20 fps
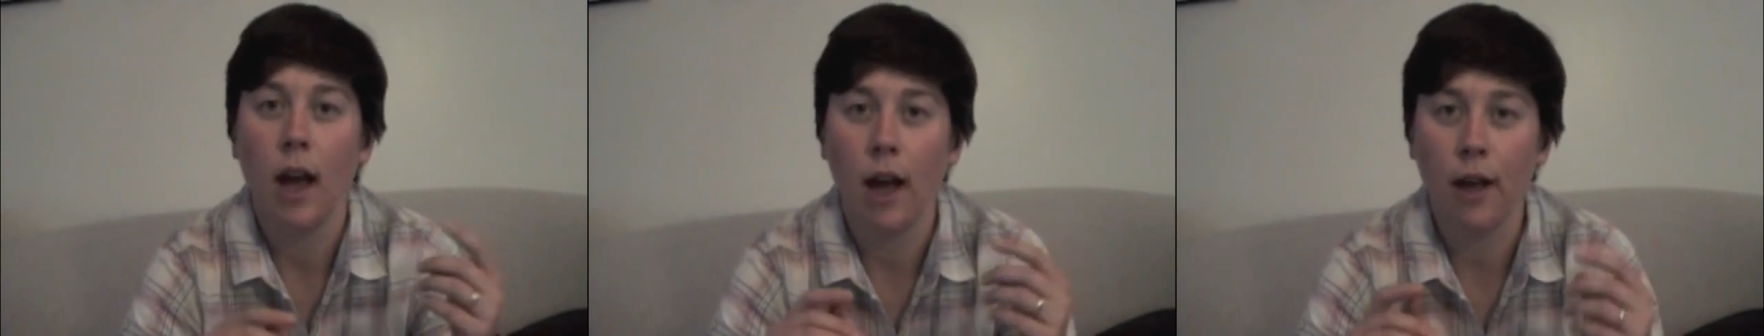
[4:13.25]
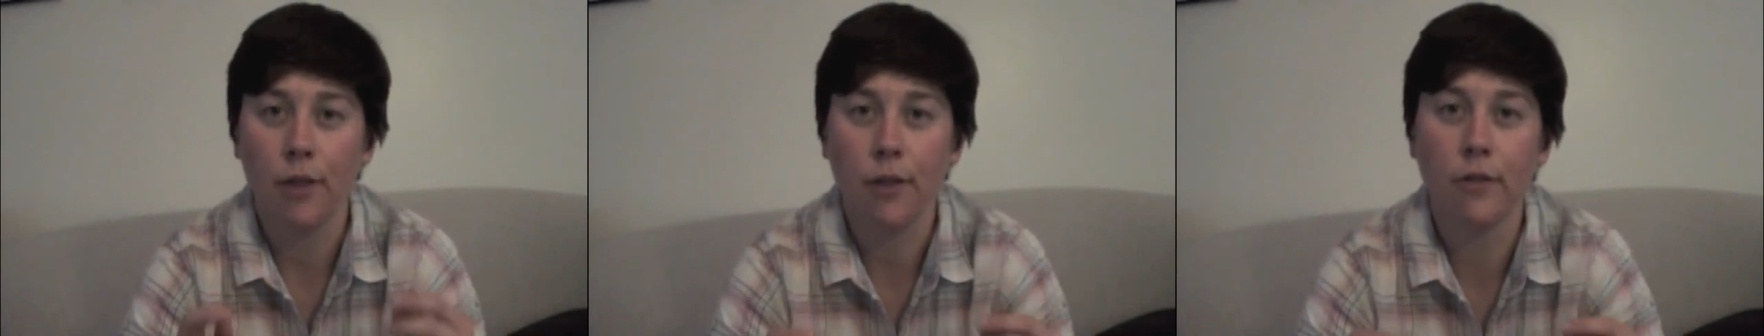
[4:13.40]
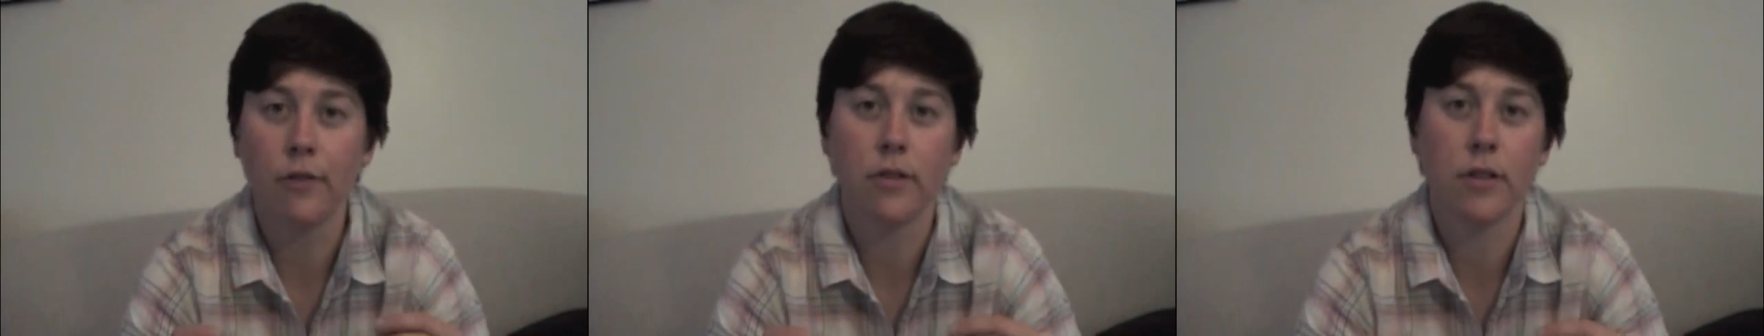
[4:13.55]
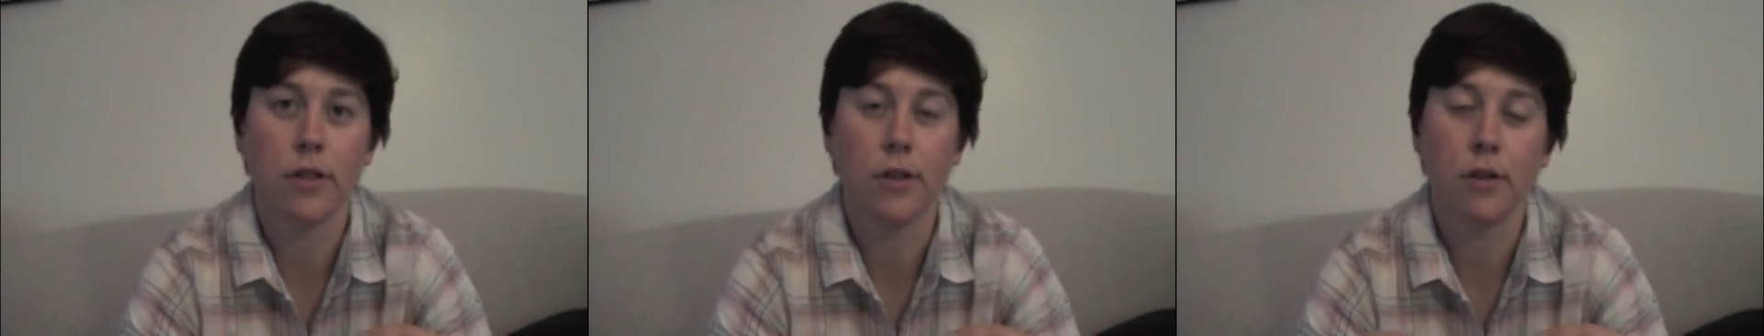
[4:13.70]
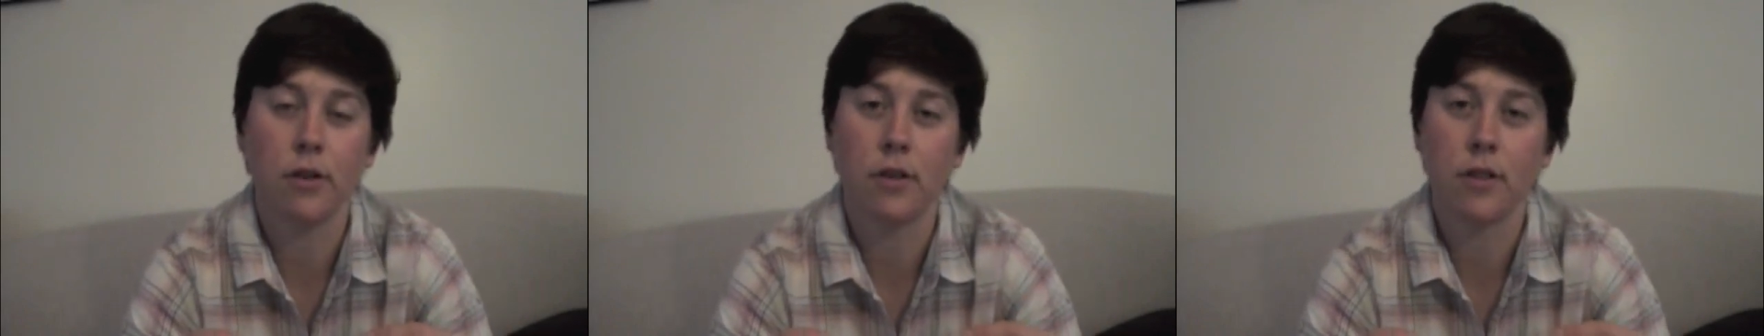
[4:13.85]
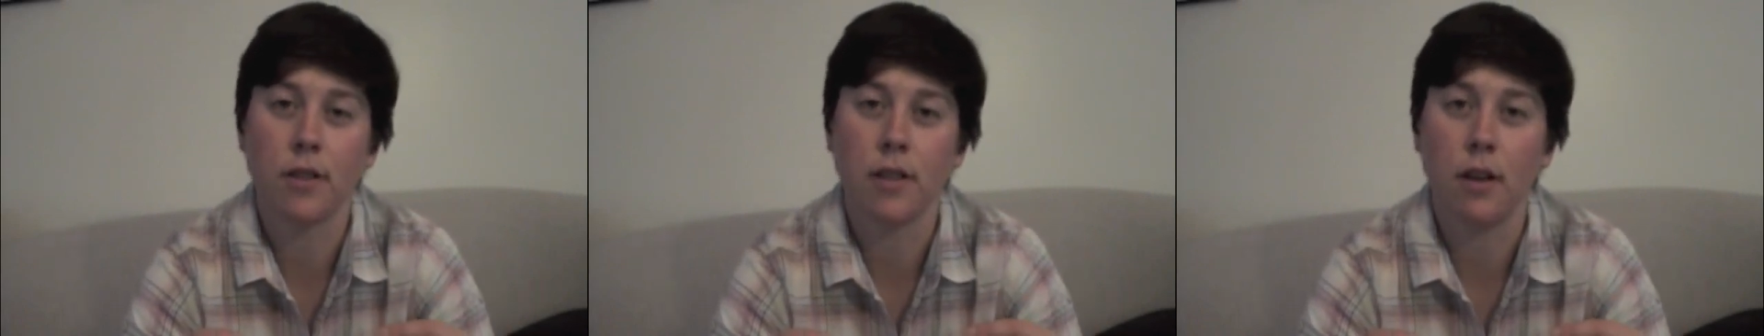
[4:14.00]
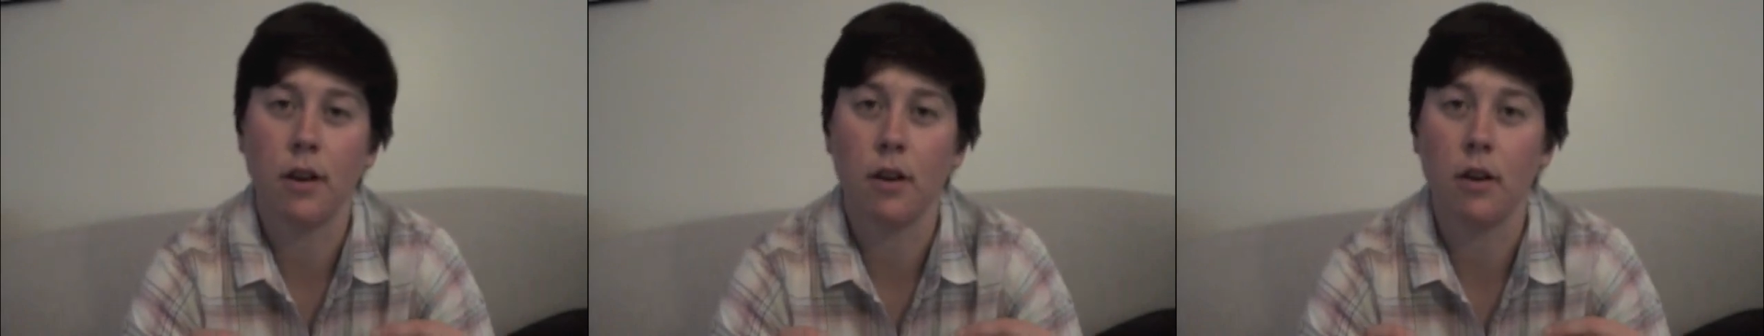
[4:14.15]
at the visitor
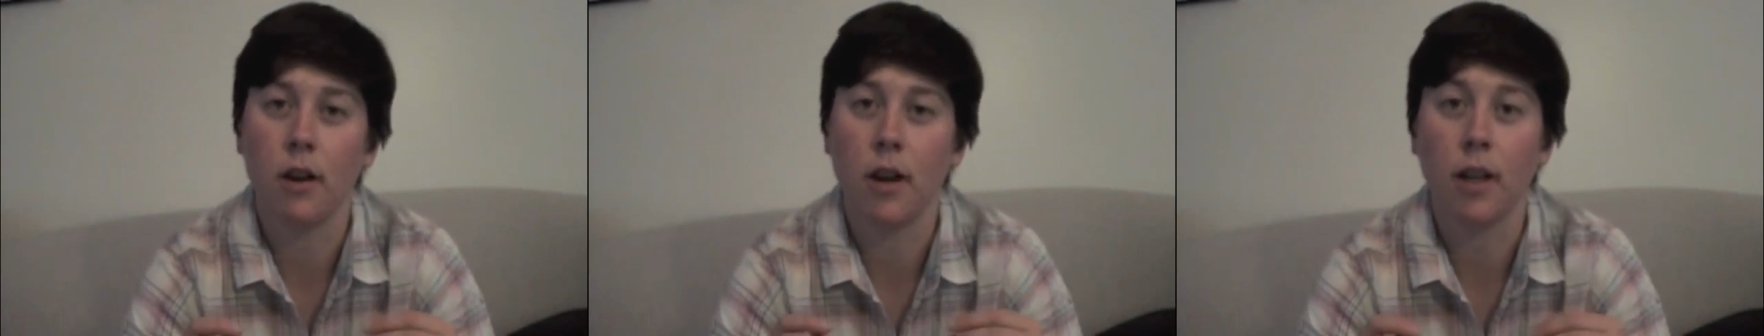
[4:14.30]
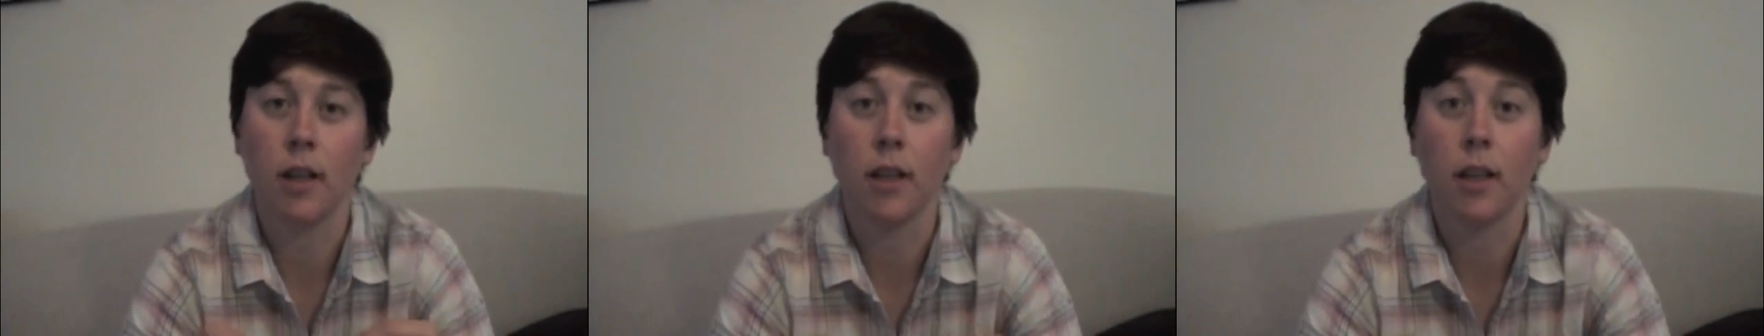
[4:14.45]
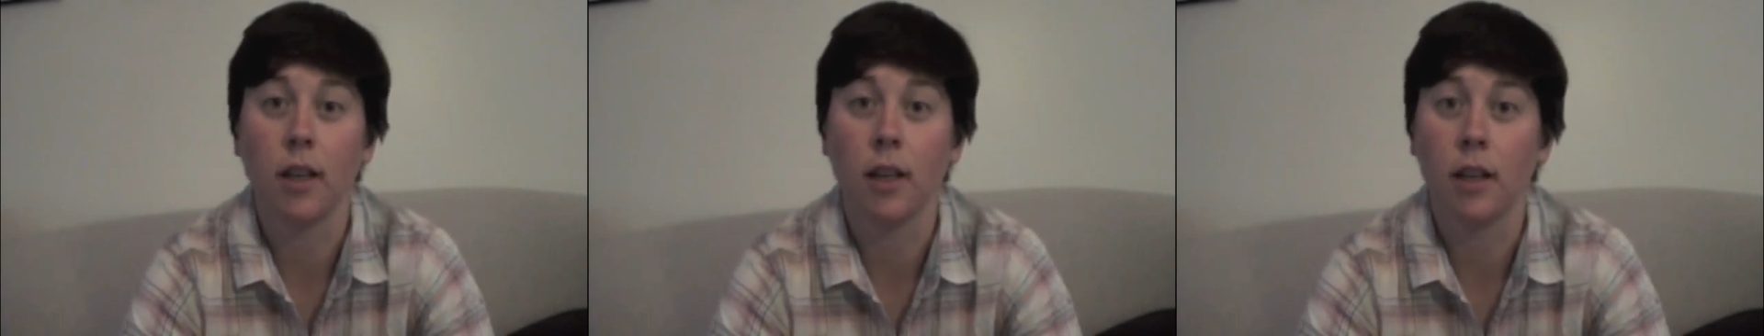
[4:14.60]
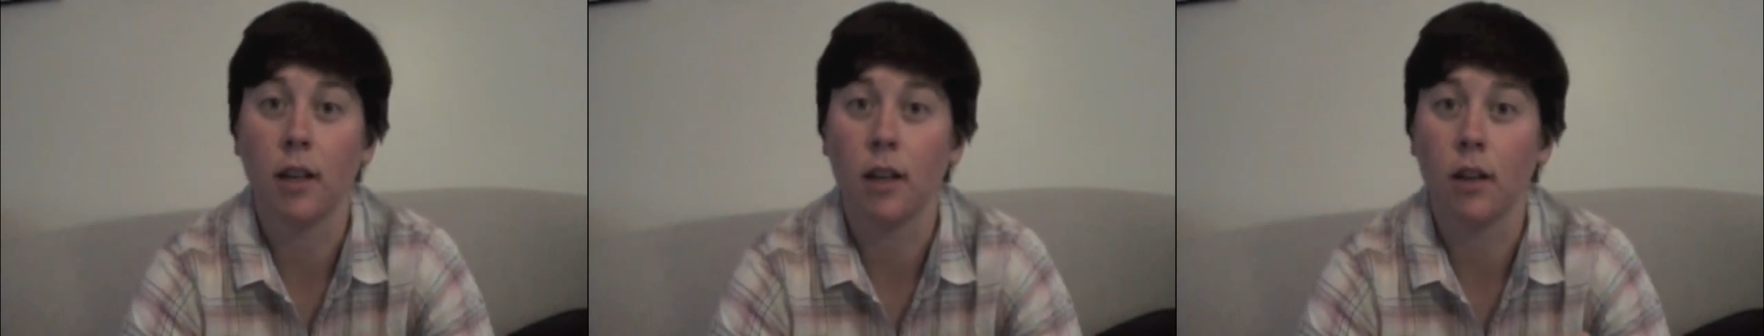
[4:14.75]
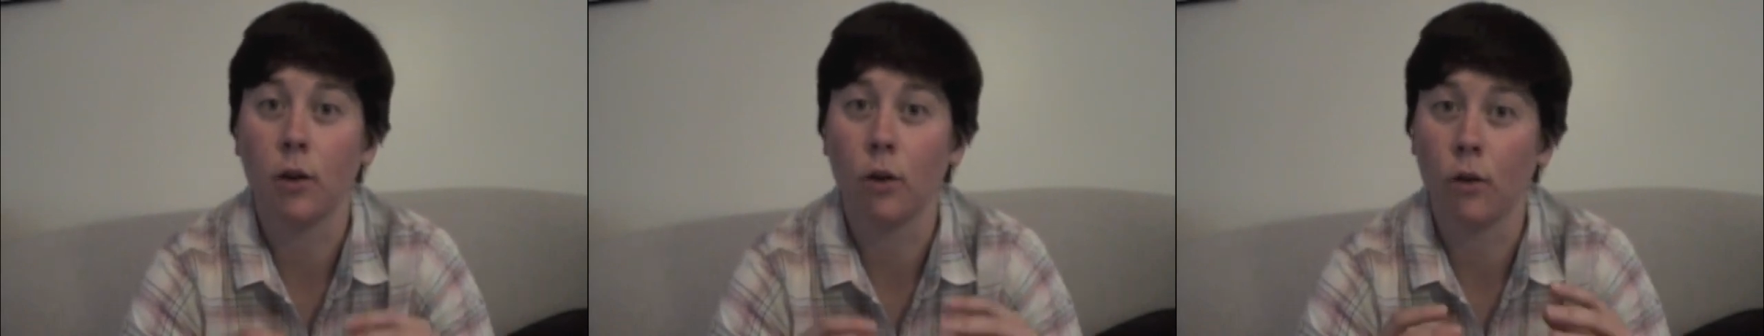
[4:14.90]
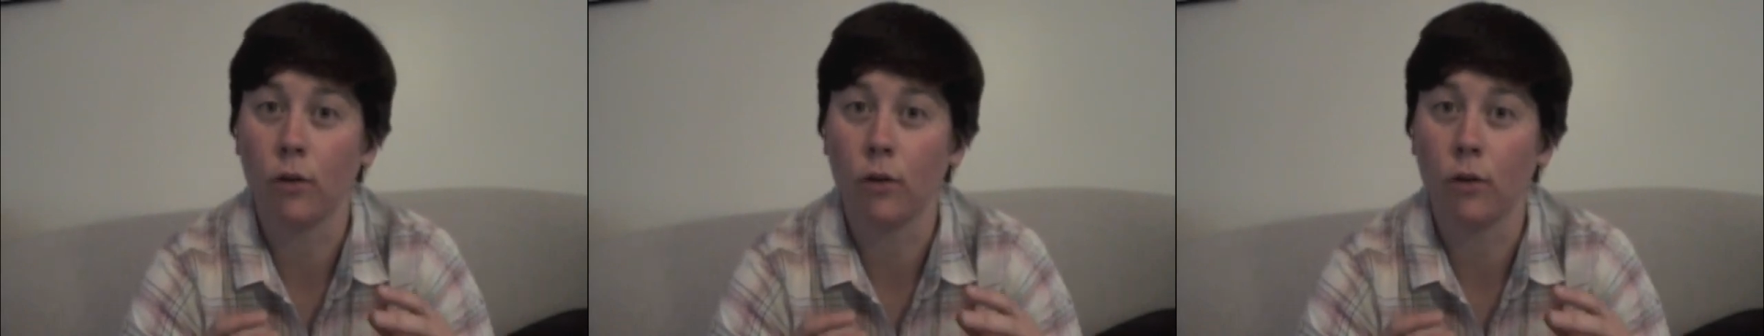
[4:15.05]
center and get an